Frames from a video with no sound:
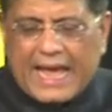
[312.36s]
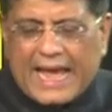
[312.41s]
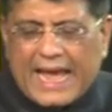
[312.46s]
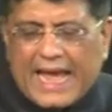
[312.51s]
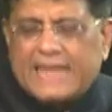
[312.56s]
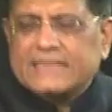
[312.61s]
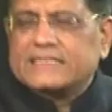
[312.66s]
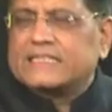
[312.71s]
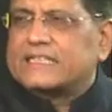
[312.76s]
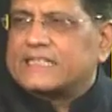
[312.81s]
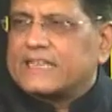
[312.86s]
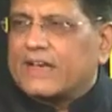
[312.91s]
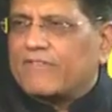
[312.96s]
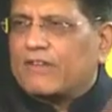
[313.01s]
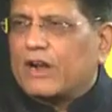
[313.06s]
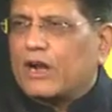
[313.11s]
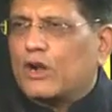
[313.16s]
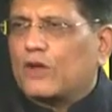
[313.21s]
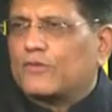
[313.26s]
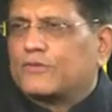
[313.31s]
And
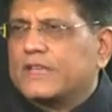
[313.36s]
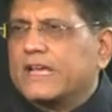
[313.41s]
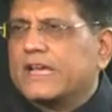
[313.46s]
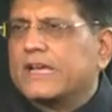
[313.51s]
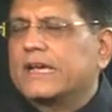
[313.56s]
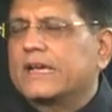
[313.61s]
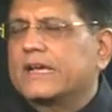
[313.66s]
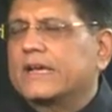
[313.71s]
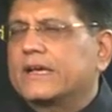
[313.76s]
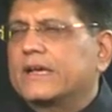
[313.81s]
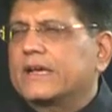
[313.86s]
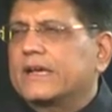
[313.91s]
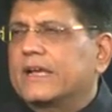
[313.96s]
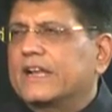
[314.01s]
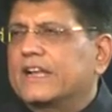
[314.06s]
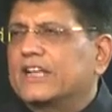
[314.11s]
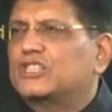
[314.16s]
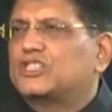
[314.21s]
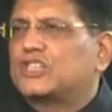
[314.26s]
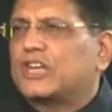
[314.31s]
several of the
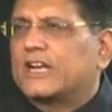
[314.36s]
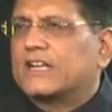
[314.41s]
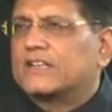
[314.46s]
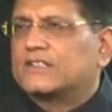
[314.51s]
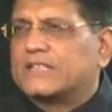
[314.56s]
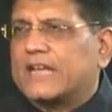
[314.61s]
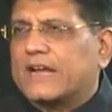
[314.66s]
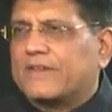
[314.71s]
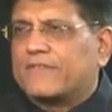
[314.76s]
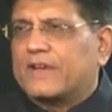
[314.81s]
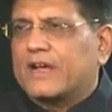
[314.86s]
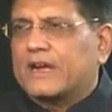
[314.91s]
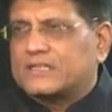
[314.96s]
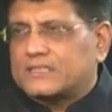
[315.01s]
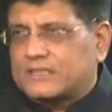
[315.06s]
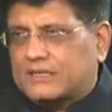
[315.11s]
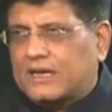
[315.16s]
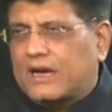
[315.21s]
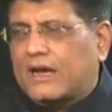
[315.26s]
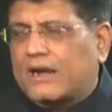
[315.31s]
initiatives that we are
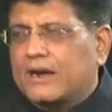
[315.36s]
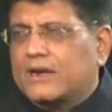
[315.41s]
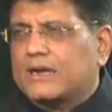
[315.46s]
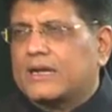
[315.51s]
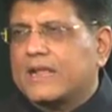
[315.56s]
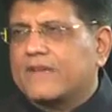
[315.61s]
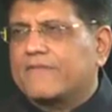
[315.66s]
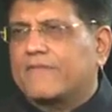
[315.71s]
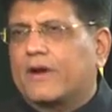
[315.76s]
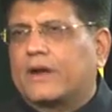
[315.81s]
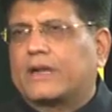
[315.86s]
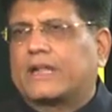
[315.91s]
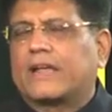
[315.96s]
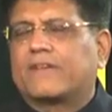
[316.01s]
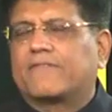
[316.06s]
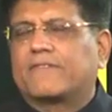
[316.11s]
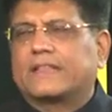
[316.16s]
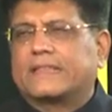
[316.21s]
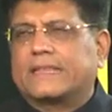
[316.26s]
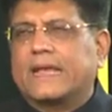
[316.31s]
currently
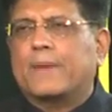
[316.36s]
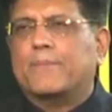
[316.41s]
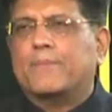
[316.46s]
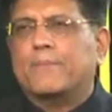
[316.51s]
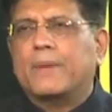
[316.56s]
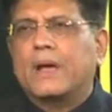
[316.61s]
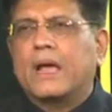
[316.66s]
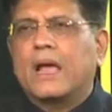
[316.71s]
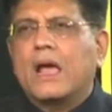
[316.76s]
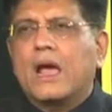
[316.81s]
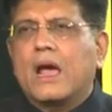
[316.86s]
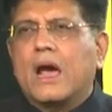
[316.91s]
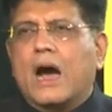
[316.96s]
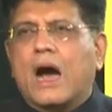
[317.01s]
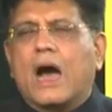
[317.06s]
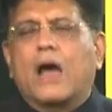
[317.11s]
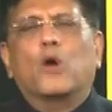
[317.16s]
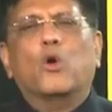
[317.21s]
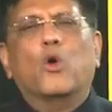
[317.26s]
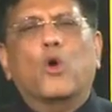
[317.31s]
working with them,
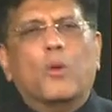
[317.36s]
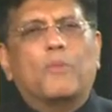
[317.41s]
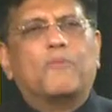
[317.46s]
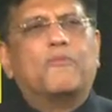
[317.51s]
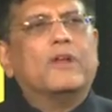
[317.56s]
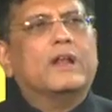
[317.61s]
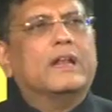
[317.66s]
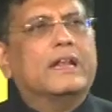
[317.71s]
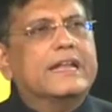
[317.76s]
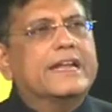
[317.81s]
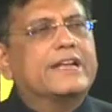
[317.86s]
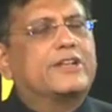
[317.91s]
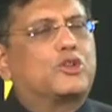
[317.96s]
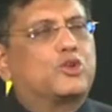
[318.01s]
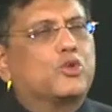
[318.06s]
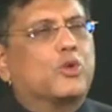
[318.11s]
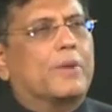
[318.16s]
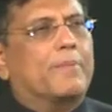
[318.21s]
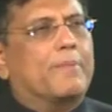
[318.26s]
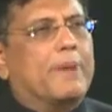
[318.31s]
I hope will lead
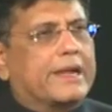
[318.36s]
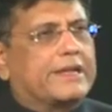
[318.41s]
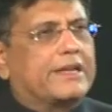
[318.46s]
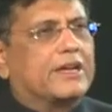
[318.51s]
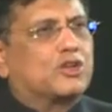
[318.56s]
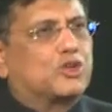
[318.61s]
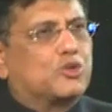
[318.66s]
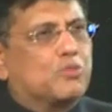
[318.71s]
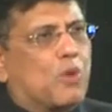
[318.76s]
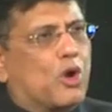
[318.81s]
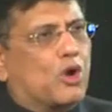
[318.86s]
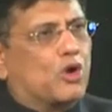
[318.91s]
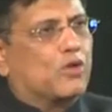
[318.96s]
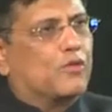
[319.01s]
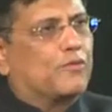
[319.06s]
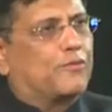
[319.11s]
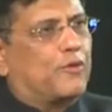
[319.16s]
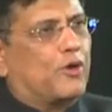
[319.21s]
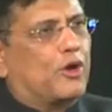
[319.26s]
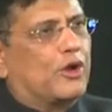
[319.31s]
to a better tomorrow
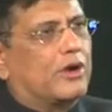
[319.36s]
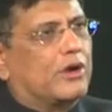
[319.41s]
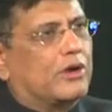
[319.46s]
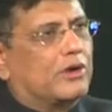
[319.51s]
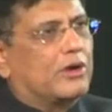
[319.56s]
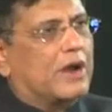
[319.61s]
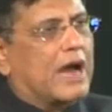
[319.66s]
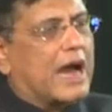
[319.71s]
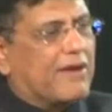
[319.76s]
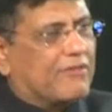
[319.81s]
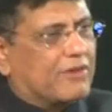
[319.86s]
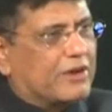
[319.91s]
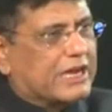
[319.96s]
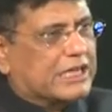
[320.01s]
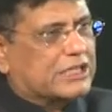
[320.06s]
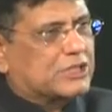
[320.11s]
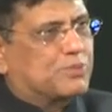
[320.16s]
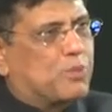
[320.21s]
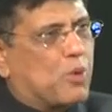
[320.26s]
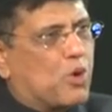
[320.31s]
for our
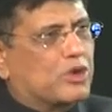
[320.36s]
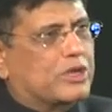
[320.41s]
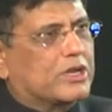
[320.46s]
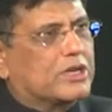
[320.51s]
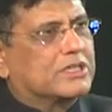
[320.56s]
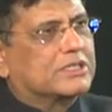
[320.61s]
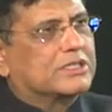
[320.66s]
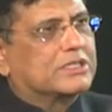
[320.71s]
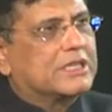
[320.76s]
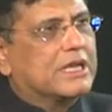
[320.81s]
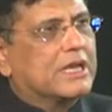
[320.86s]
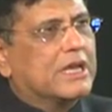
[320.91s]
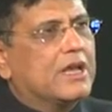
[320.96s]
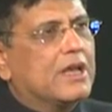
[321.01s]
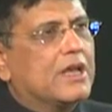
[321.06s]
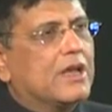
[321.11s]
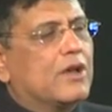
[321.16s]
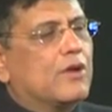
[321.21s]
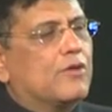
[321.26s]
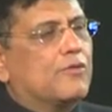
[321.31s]
exporters,
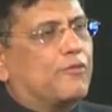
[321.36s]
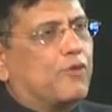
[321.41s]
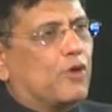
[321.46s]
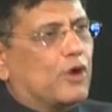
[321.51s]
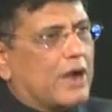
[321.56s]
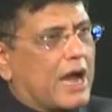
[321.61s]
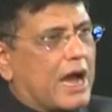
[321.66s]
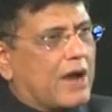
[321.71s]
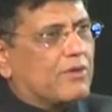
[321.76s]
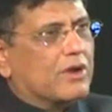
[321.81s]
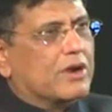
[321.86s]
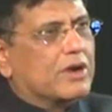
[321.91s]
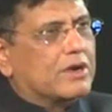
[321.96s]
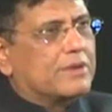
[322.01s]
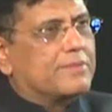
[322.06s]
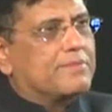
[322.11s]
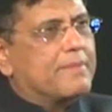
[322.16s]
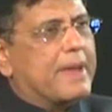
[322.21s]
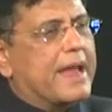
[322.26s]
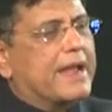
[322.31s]
for
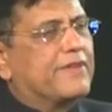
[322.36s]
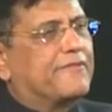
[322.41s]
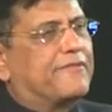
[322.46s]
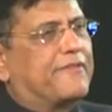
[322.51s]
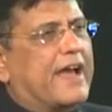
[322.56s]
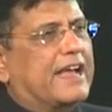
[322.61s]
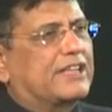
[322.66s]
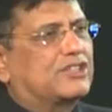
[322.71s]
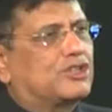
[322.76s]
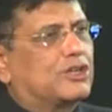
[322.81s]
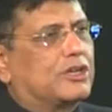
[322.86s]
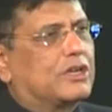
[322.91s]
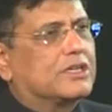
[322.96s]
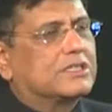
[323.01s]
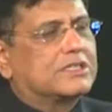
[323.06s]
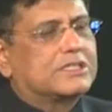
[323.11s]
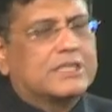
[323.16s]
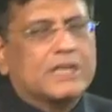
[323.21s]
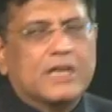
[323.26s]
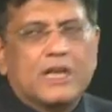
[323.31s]
our
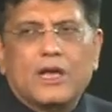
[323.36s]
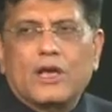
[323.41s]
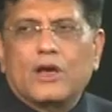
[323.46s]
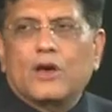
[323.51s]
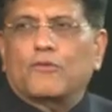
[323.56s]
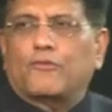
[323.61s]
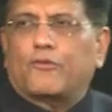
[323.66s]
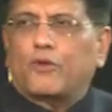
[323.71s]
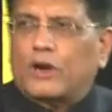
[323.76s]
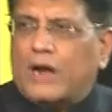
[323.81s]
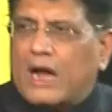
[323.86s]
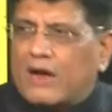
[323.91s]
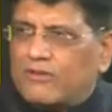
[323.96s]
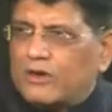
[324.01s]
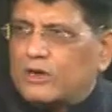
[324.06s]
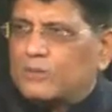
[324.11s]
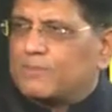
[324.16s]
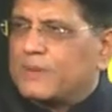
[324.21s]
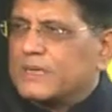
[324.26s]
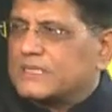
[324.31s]
manufacturers, for
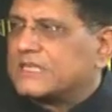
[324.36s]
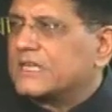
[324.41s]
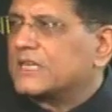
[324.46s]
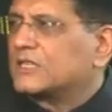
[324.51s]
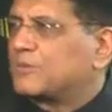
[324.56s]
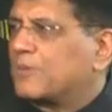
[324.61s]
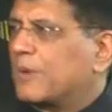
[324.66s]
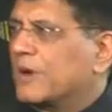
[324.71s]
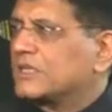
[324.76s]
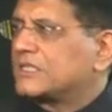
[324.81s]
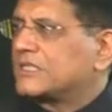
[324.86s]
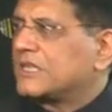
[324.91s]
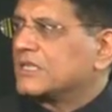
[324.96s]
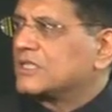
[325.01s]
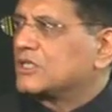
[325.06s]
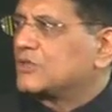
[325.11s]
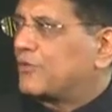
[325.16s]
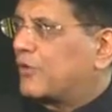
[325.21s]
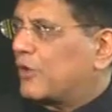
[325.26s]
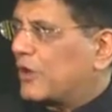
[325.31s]
our business
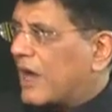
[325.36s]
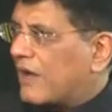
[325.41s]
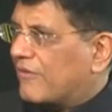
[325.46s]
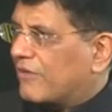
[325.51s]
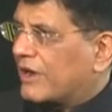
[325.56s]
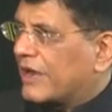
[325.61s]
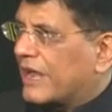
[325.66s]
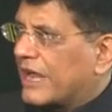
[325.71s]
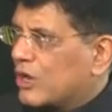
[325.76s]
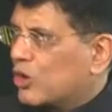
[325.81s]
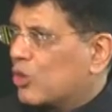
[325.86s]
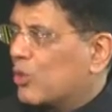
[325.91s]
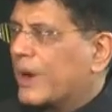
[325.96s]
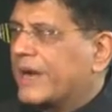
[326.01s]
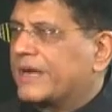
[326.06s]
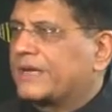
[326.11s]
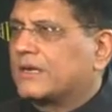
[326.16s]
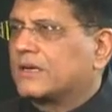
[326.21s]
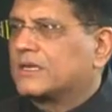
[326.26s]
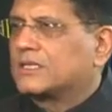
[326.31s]
persons, for our
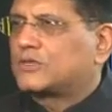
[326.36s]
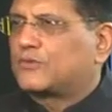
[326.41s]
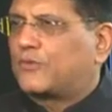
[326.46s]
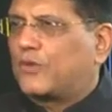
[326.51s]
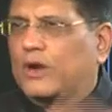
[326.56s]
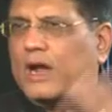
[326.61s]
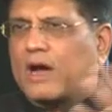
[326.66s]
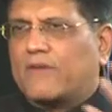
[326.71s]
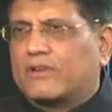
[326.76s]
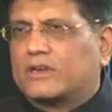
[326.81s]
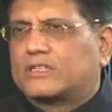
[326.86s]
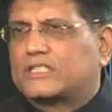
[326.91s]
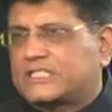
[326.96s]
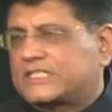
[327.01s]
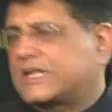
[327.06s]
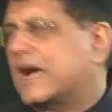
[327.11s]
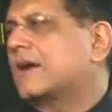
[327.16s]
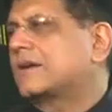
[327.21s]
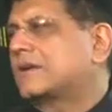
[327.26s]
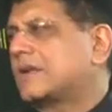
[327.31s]
innovators, for our
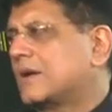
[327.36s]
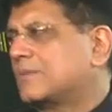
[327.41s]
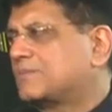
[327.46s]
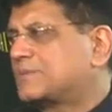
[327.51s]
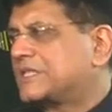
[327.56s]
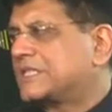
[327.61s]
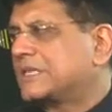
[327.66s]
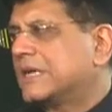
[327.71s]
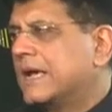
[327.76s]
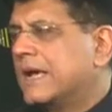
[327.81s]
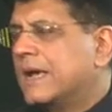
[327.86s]
startups,